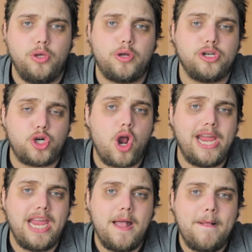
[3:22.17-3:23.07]
You can
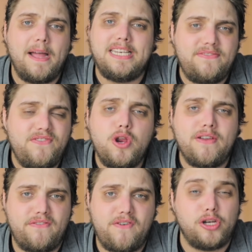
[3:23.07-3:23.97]
try a few
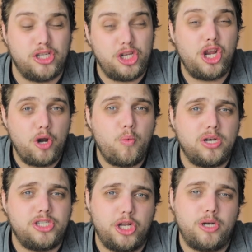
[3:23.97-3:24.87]
different photos, and you're
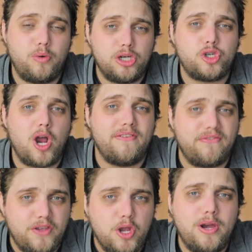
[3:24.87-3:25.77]
gonna wanna try a
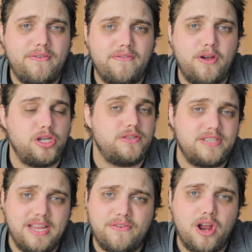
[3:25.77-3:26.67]
few different photos
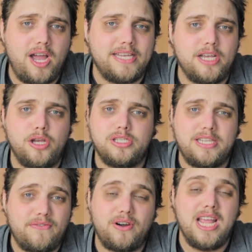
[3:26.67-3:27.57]
of different ISOs,
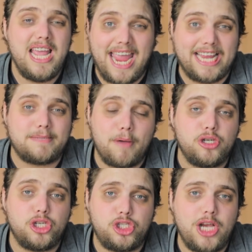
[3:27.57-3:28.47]
different
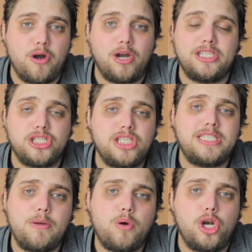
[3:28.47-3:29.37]
exposures generally, just to
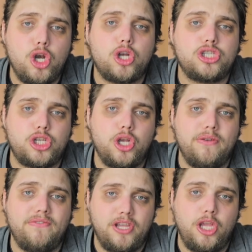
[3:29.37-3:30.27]
see what looks
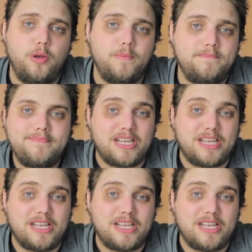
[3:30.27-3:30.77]
good for you.